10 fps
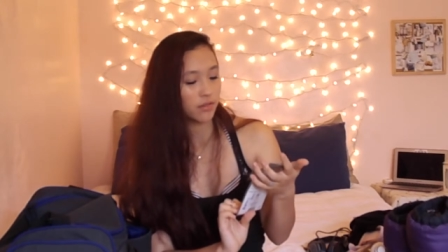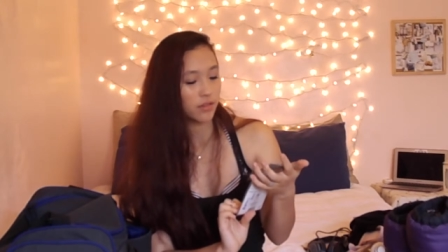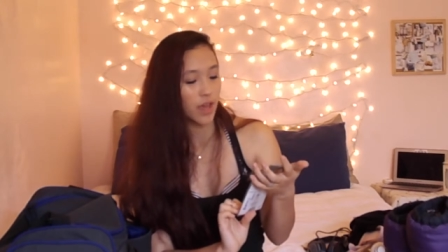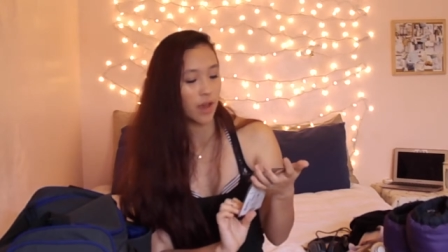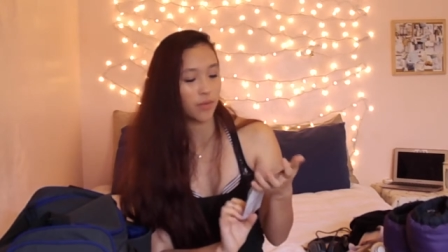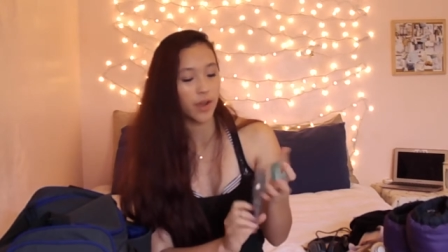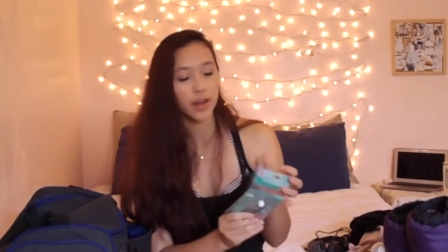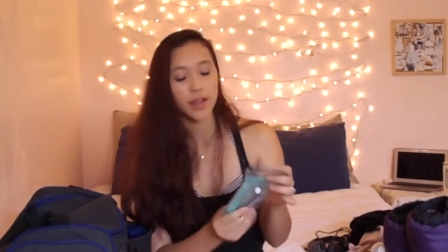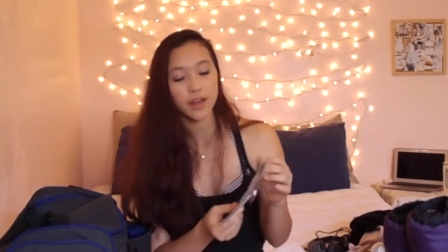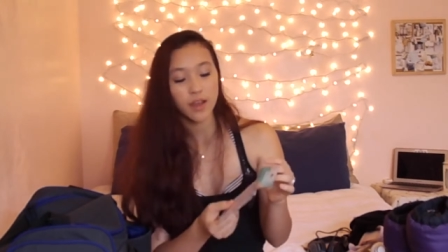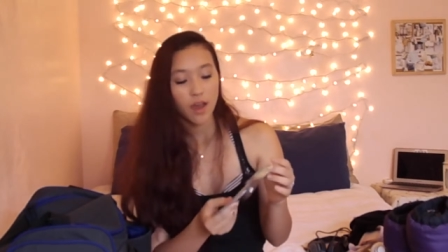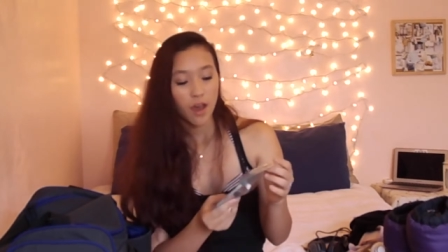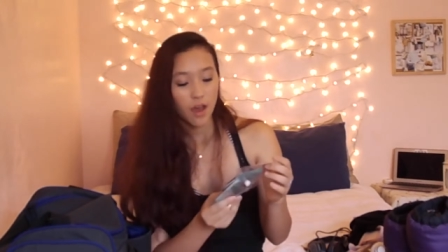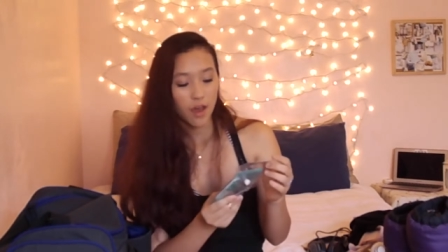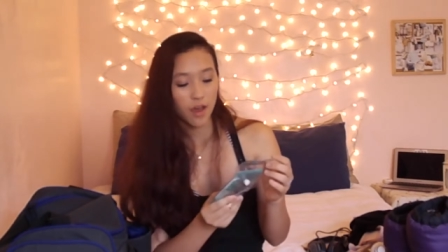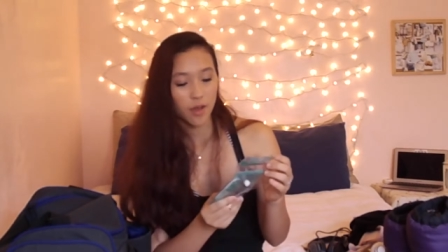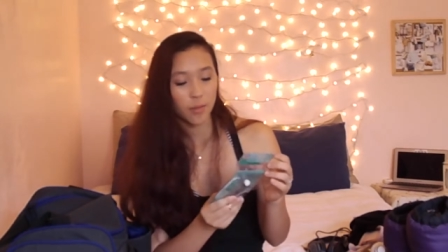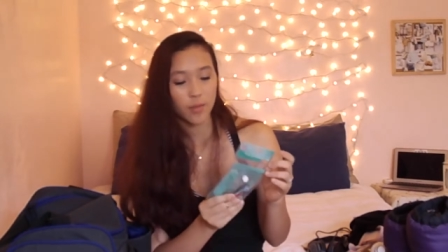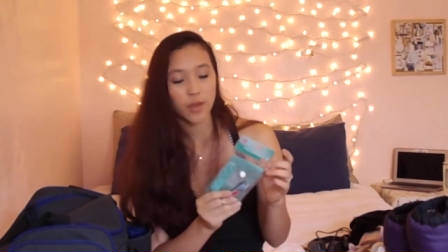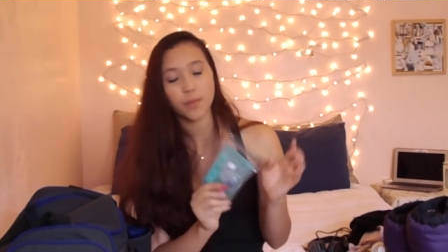Yeah, Rite Aid.
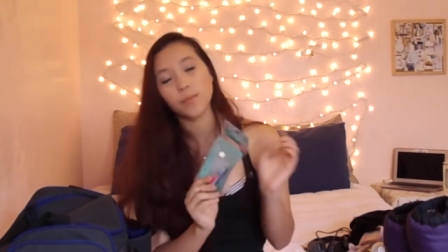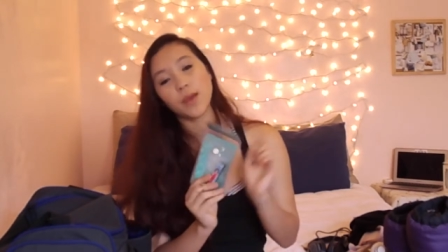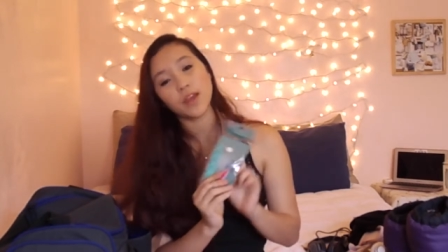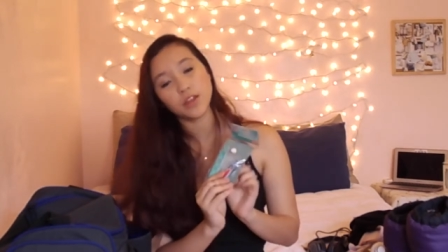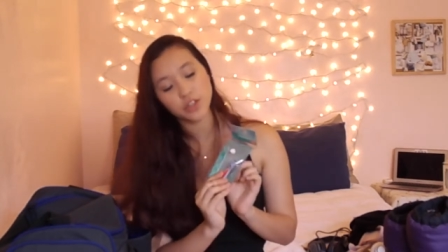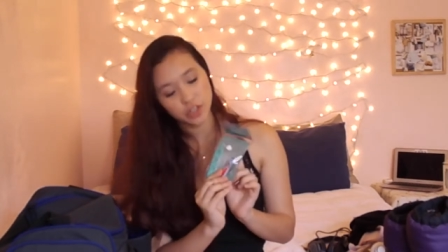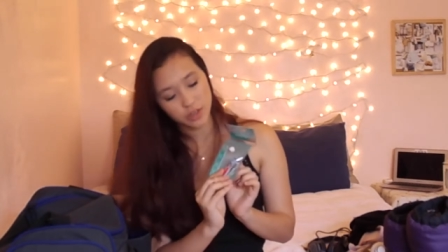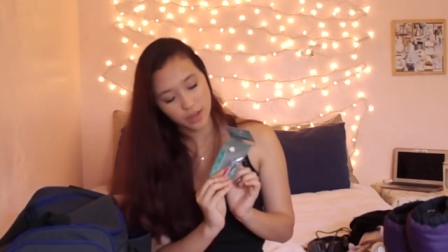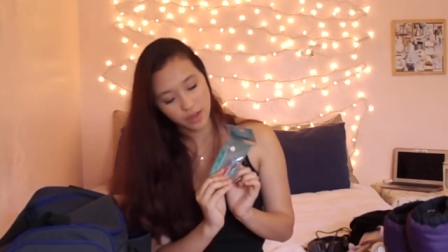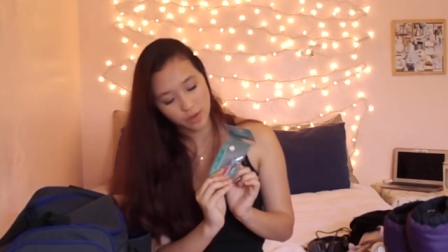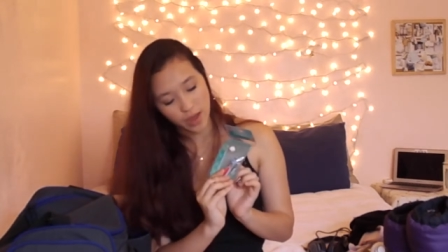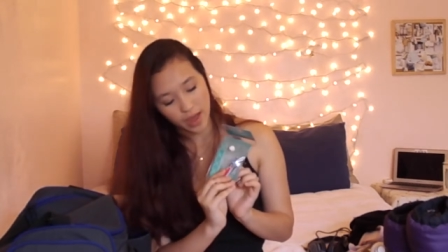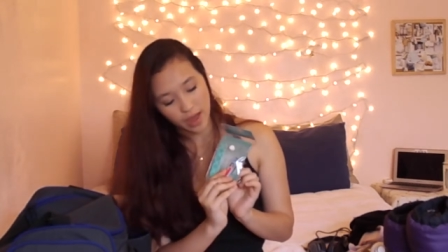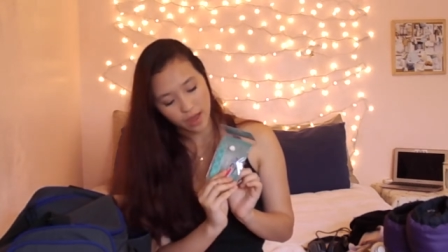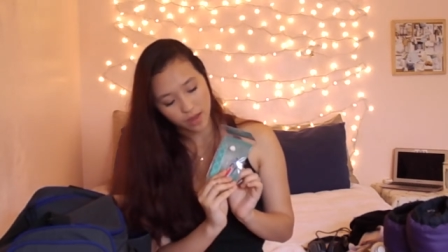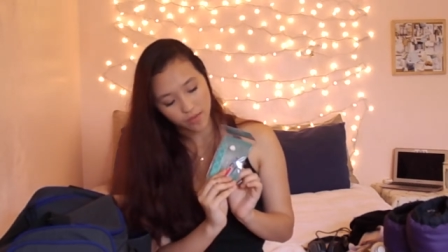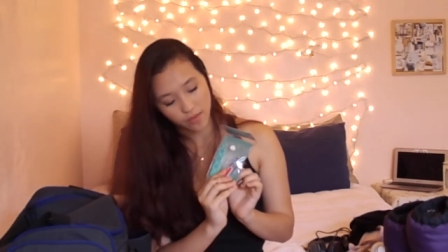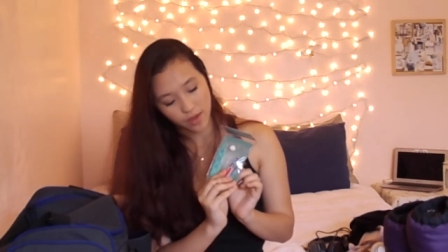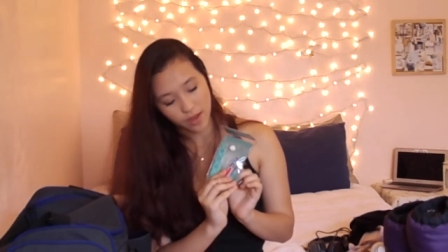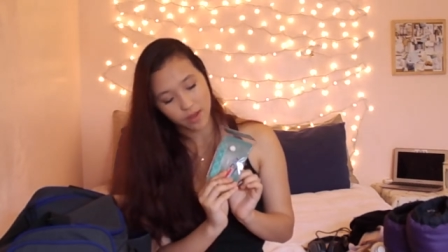Um, making sure that you have
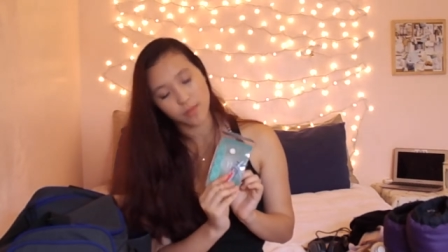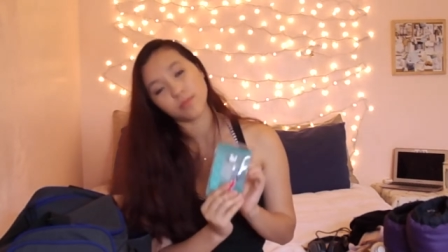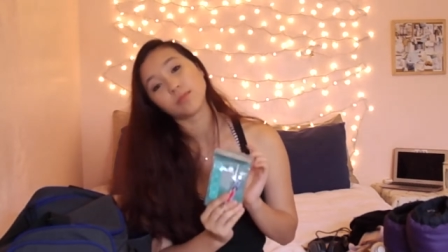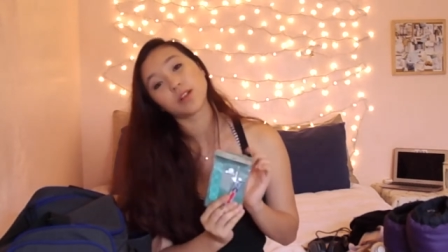um,